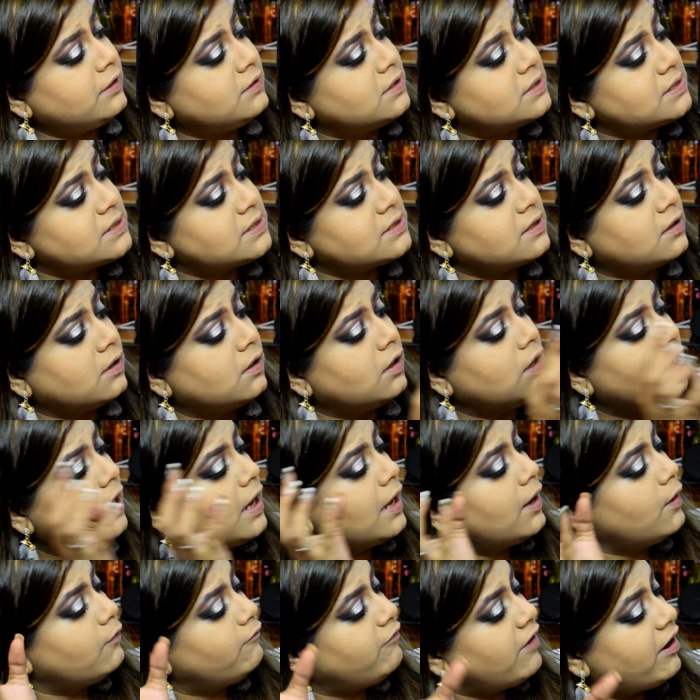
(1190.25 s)
This is a
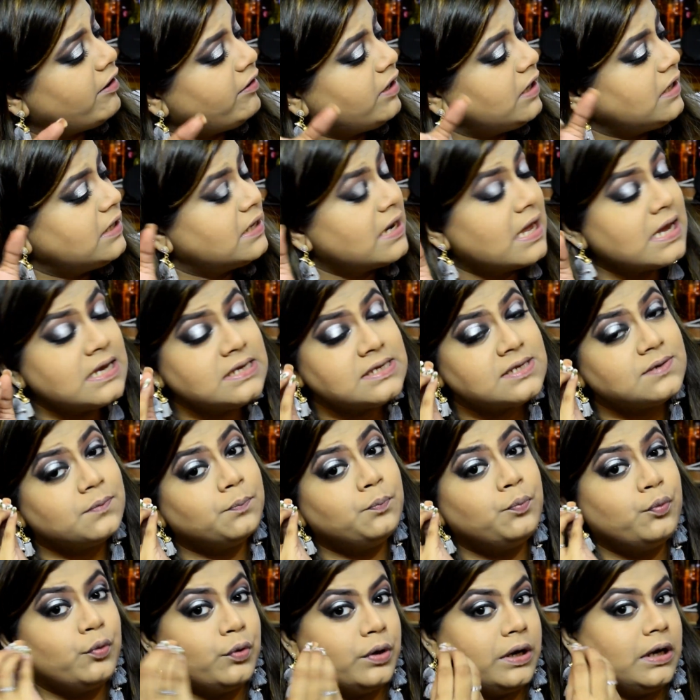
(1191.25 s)
very nice
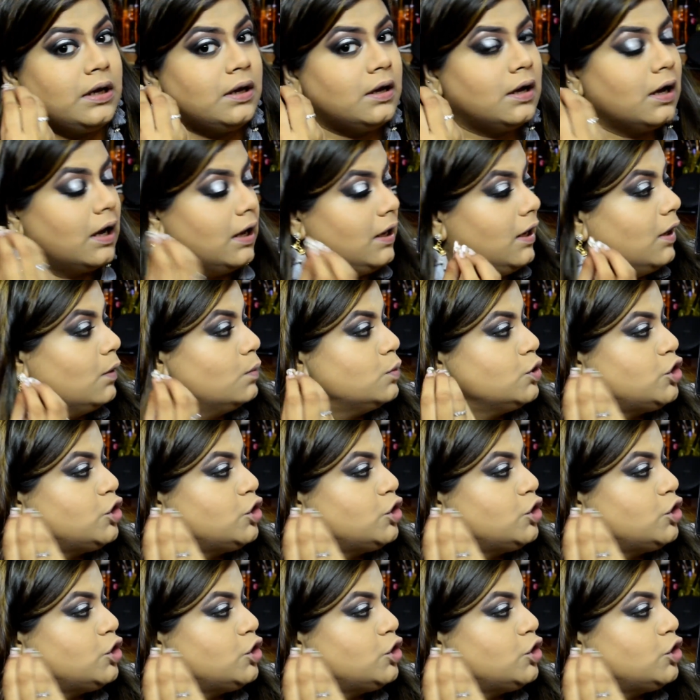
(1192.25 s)
brick color,